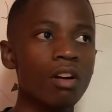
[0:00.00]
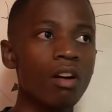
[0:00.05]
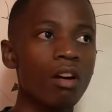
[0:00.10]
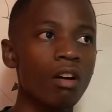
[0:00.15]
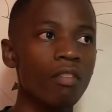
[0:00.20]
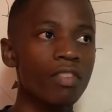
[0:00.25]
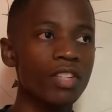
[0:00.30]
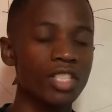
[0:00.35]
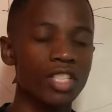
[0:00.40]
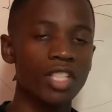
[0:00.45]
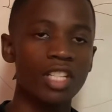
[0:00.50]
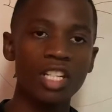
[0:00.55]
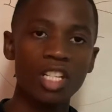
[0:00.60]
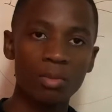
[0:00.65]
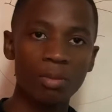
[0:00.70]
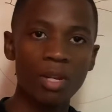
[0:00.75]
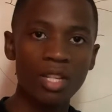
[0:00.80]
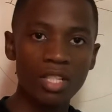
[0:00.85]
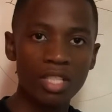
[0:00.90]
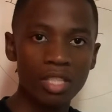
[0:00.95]
of a drainage
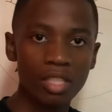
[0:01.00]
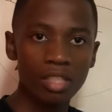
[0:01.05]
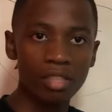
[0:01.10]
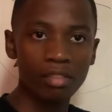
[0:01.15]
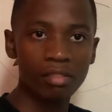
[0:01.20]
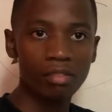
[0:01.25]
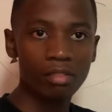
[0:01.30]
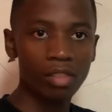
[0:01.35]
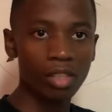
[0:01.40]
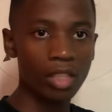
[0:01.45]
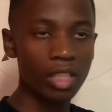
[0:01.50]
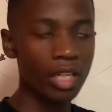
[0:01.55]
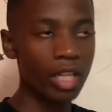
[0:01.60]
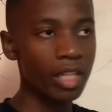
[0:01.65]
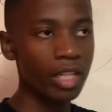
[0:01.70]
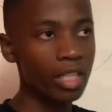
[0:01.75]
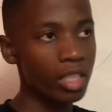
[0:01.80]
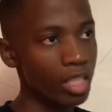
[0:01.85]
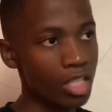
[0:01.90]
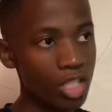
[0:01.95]
basin,
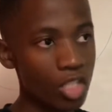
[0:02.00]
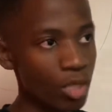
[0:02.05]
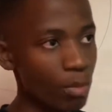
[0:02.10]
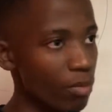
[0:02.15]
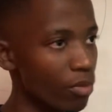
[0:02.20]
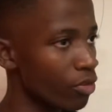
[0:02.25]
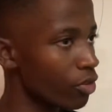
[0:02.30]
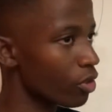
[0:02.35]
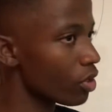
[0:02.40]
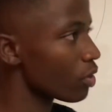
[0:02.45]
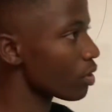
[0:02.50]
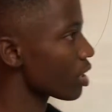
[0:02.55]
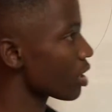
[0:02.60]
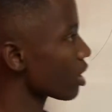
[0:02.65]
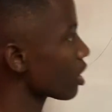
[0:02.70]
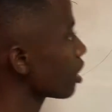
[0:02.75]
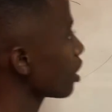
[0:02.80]
okay, in geomorphology.